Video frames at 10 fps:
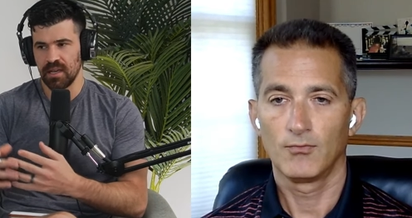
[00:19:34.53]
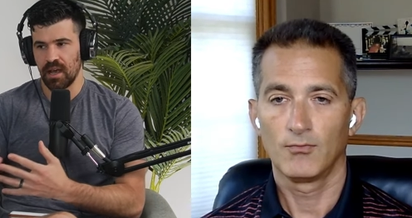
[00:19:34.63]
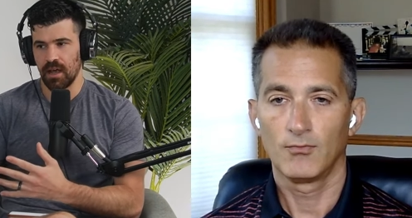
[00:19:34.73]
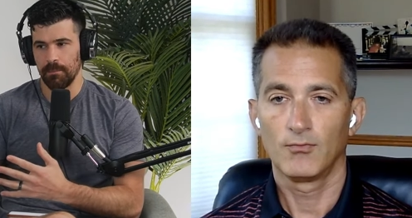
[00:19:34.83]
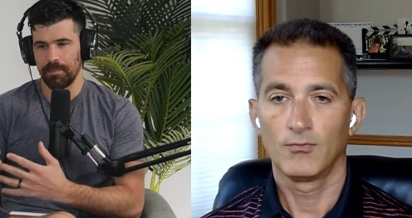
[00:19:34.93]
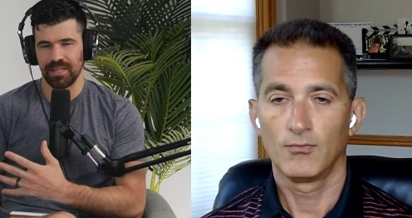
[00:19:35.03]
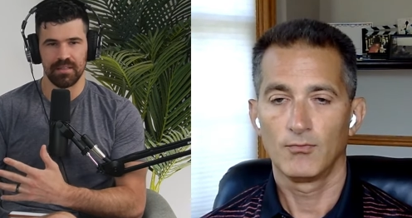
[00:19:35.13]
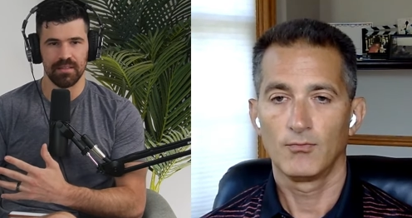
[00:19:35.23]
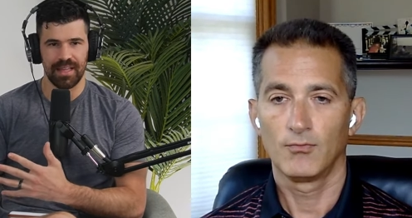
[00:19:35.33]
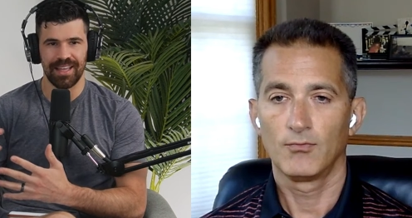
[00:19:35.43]

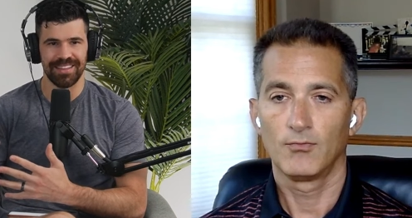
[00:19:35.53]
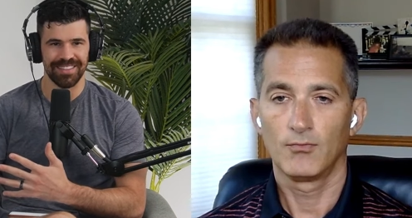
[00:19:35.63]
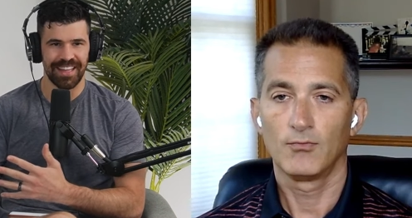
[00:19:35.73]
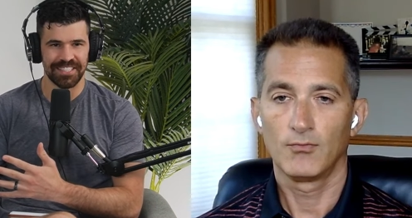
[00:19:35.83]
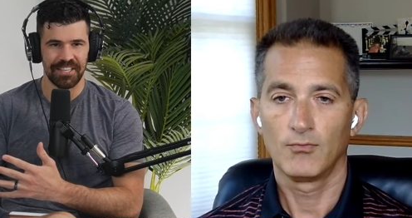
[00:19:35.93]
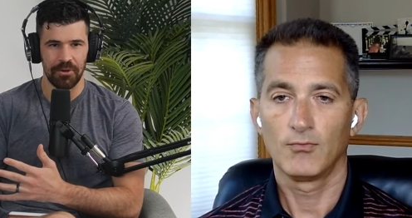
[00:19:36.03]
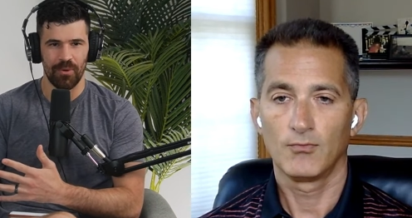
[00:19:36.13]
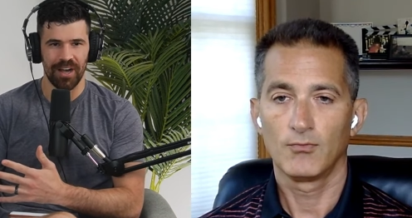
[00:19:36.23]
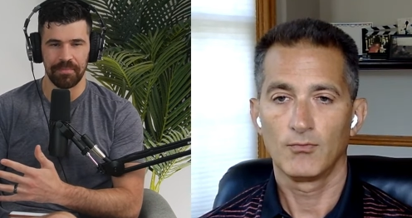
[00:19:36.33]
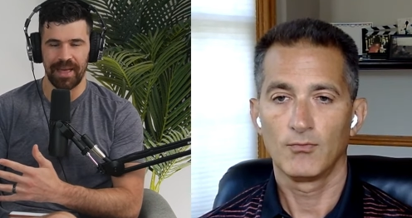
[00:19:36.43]
Speaker 1: But let's go
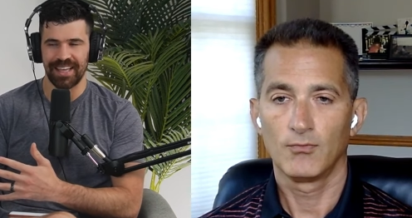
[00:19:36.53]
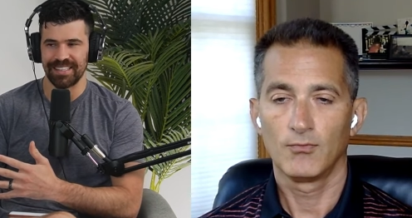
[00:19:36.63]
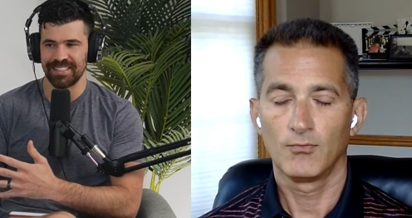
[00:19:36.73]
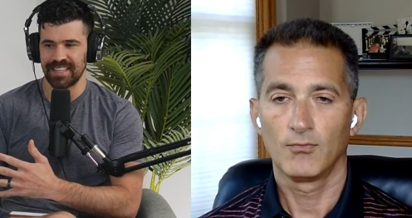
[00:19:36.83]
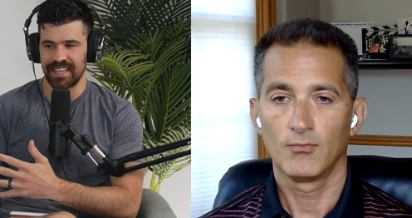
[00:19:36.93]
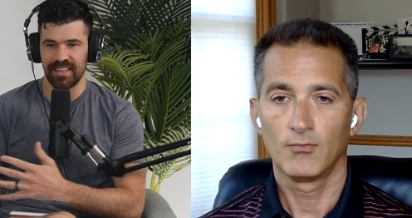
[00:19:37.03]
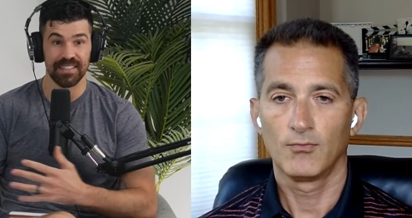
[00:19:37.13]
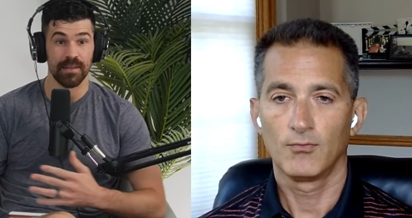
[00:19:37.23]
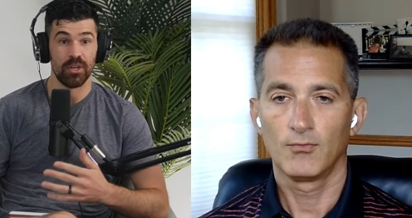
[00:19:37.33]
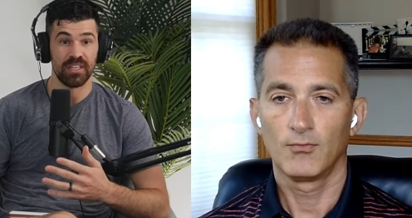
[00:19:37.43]
walk back and say
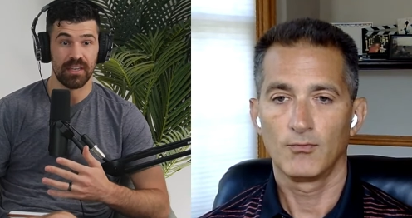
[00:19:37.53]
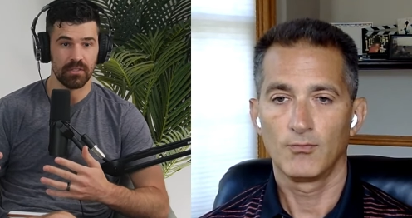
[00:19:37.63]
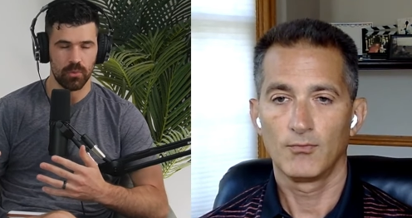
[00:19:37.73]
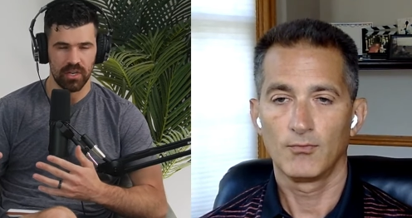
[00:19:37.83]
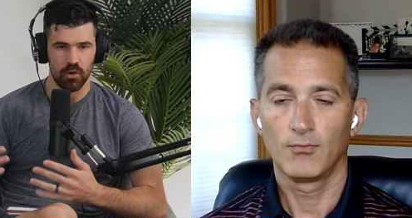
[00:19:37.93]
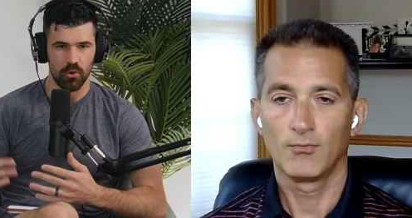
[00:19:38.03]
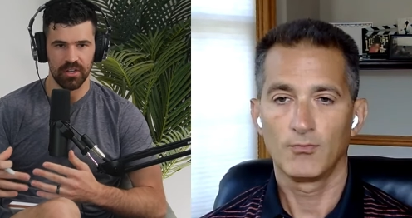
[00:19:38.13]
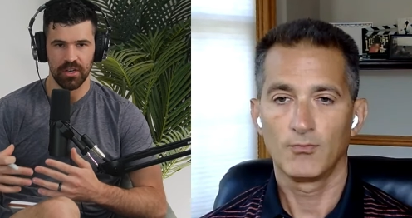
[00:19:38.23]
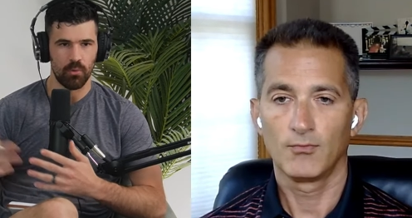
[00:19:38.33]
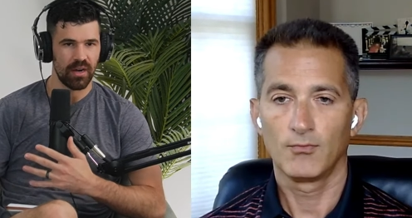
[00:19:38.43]
that someone does want to hold
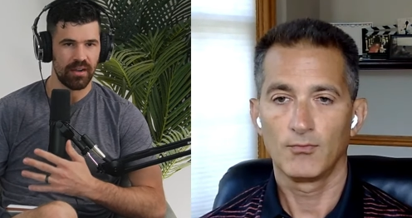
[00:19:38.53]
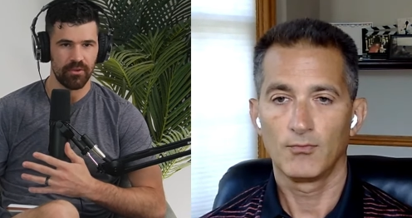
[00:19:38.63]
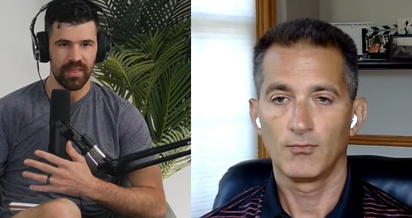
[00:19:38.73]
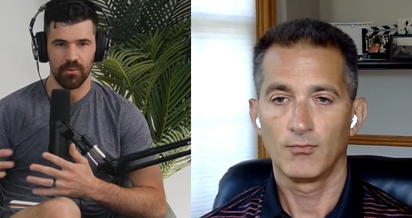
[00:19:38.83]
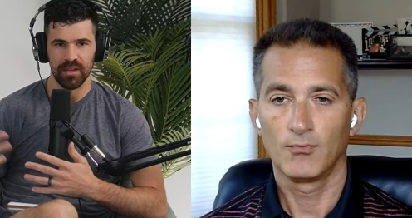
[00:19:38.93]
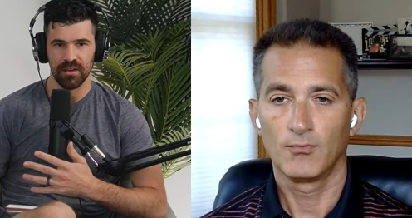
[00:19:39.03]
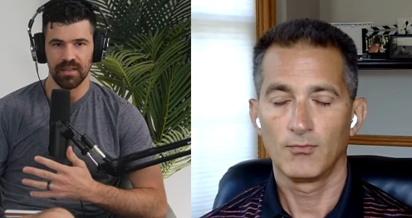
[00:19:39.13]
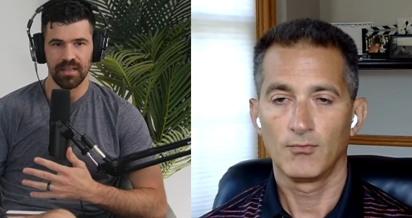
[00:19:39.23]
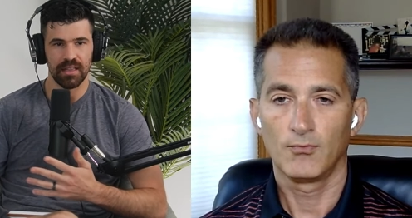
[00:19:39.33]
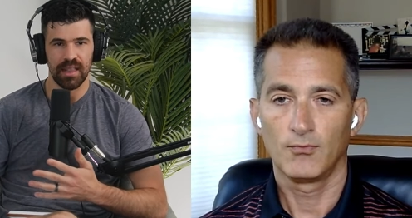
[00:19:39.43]
a note, whatever. They want
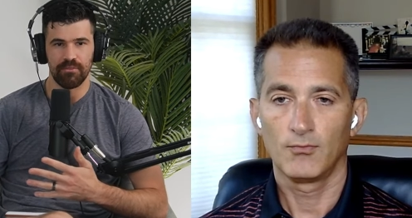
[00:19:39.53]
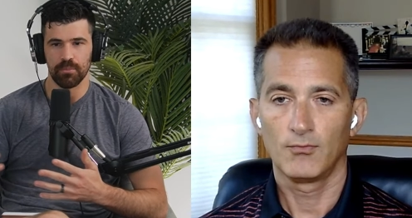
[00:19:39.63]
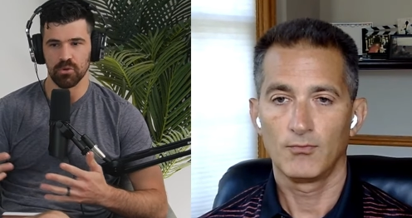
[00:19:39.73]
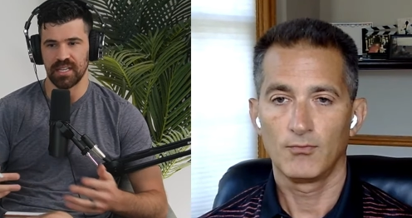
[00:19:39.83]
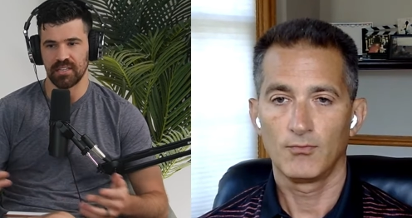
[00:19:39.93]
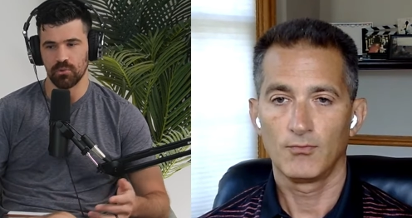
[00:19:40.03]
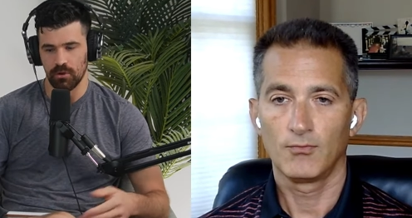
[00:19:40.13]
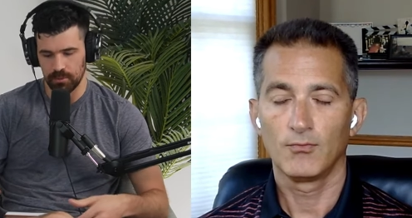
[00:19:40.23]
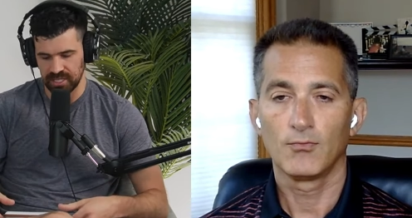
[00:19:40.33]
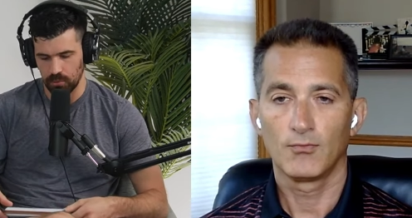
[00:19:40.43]
11%,
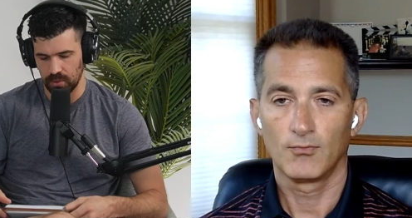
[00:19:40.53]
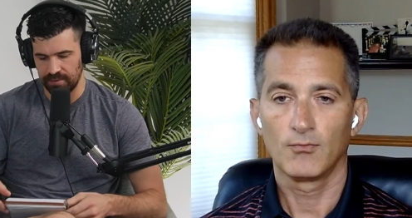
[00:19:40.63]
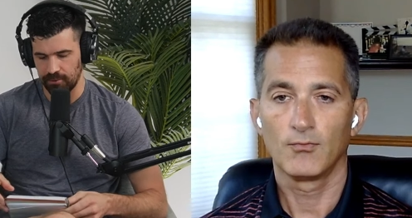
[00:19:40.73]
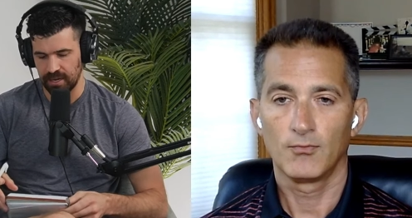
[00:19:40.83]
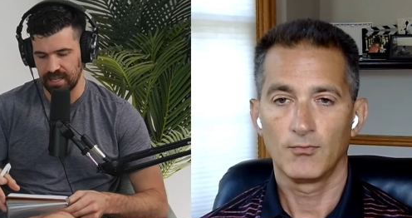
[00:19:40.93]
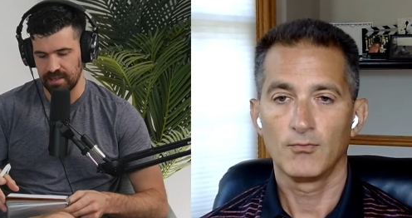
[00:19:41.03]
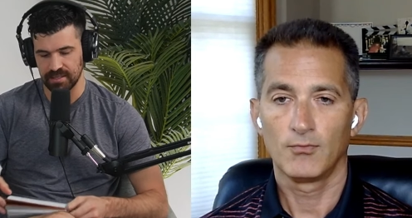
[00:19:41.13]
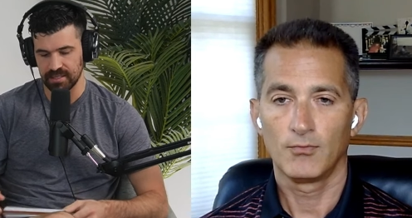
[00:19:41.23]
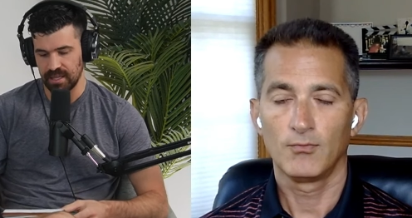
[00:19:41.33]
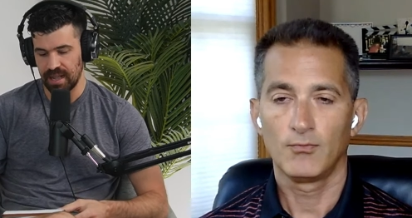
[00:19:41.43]
12%, whatever it
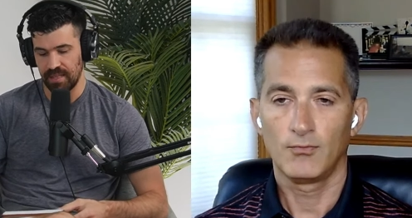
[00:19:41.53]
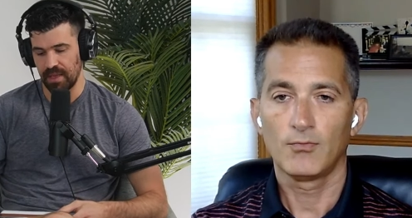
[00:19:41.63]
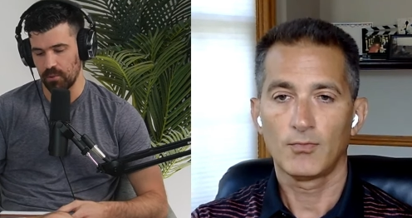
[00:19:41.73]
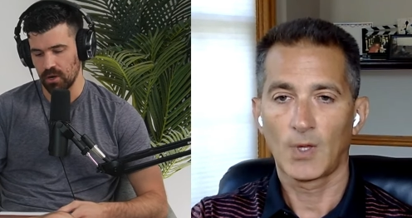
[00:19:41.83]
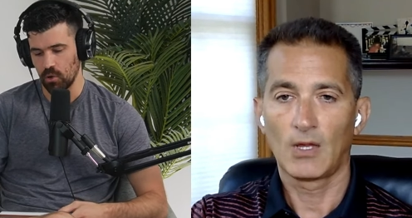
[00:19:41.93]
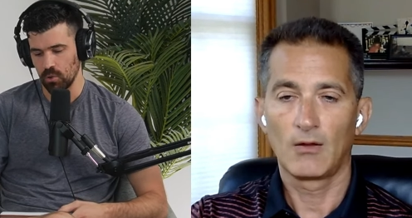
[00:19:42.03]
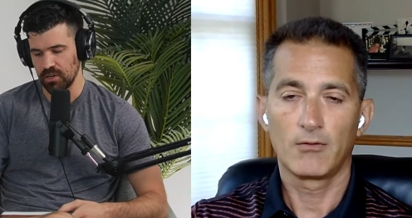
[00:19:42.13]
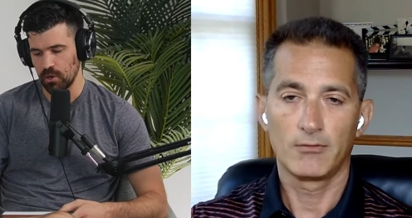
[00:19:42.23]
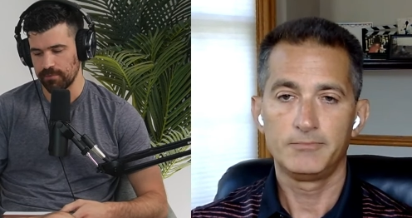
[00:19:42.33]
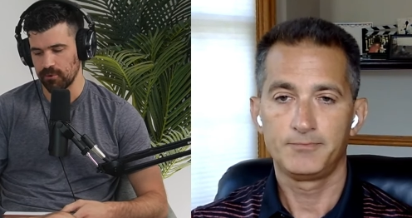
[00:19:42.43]
is, and they want to hold a
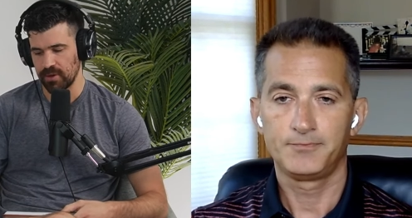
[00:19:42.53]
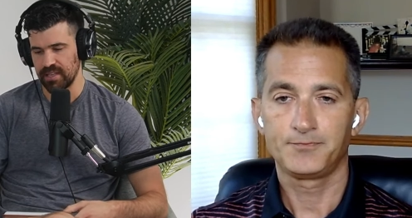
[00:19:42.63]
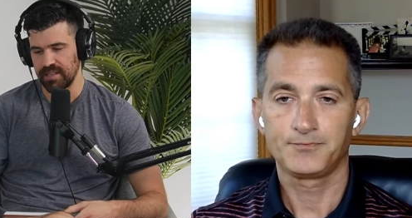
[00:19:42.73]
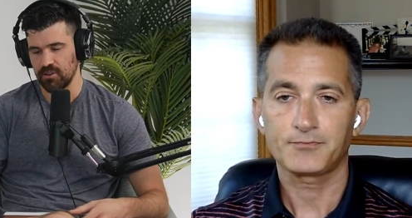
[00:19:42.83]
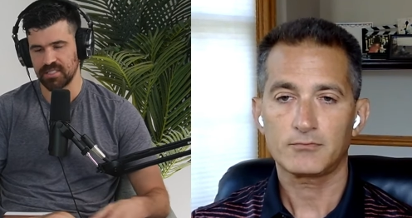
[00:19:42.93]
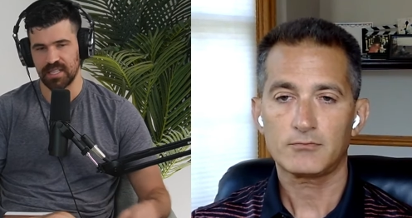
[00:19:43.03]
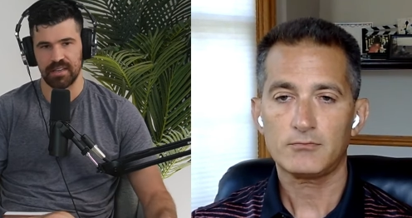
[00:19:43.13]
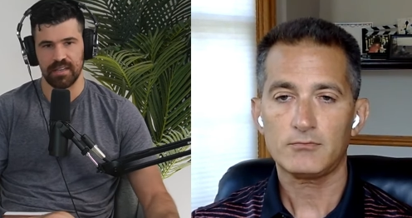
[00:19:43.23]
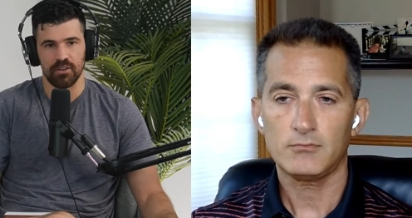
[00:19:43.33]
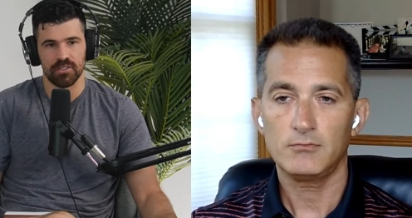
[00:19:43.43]
note for 8 years,
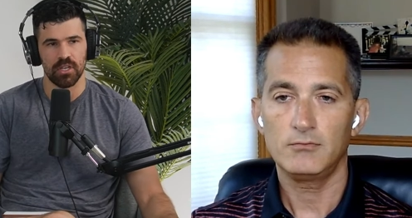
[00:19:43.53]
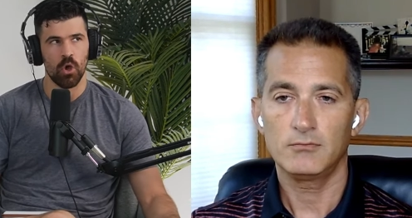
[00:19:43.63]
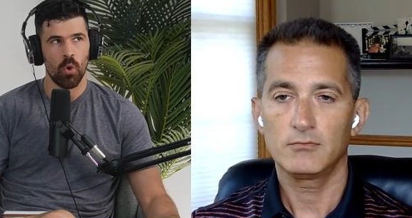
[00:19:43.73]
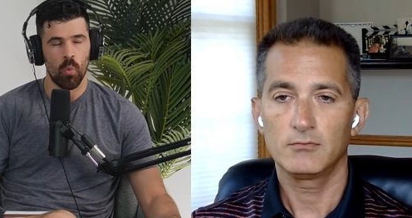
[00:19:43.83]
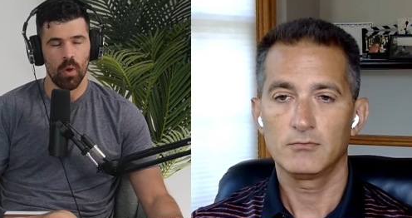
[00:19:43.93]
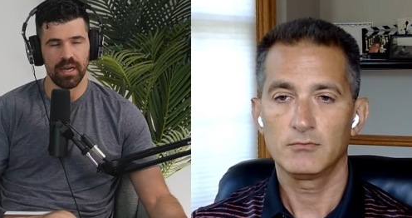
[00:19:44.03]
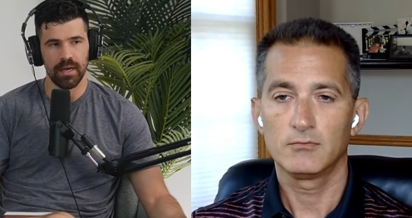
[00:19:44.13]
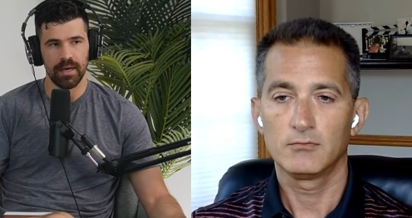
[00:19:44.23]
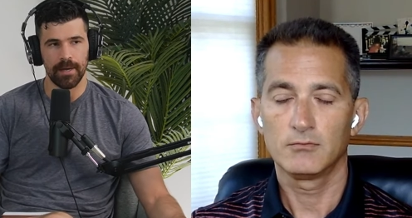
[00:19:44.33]
10 years. What